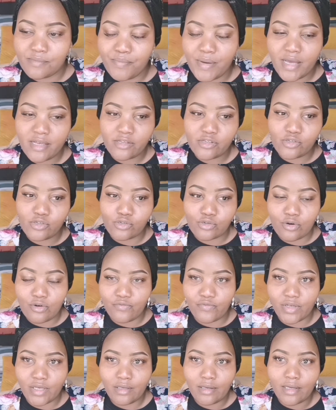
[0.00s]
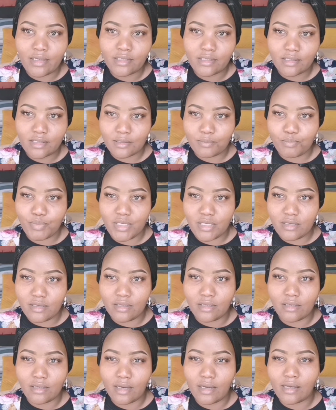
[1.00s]
As the bus drove in, I started
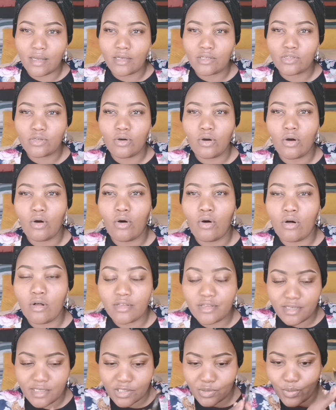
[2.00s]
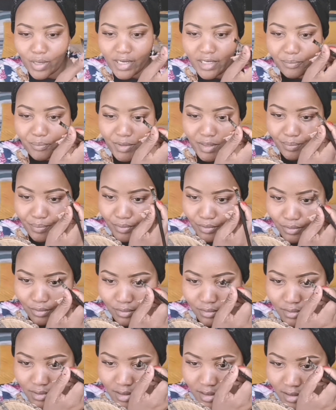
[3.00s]
peeking and I saw all these white
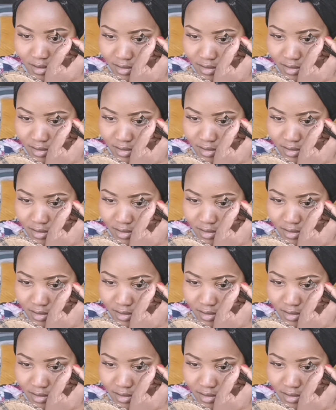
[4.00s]
people.